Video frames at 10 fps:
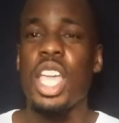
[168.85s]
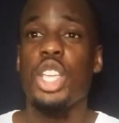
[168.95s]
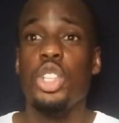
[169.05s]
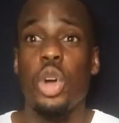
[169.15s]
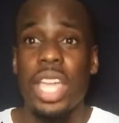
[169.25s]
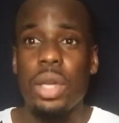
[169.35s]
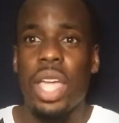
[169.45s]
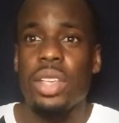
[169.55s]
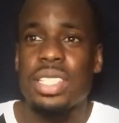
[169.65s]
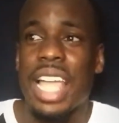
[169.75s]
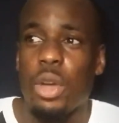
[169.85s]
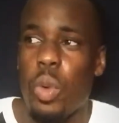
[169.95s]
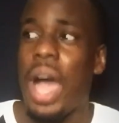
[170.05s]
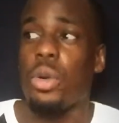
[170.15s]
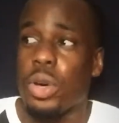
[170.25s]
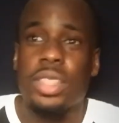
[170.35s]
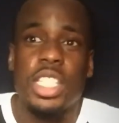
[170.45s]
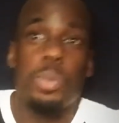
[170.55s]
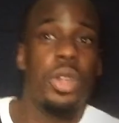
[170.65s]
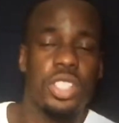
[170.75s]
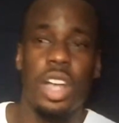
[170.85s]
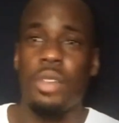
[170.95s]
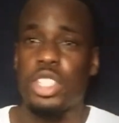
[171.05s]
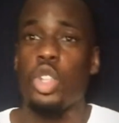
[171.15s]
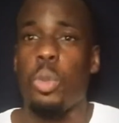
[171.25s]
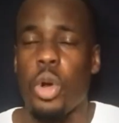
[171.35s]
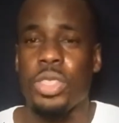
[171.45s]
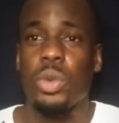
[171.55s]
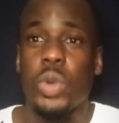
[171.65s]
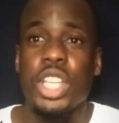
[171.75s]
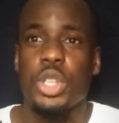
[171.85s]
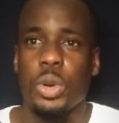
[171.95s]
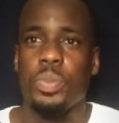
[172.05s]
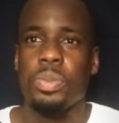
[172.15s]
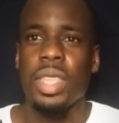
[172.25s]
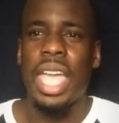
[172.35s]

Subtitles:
it's like, wow, well, this person obviously know more than we do.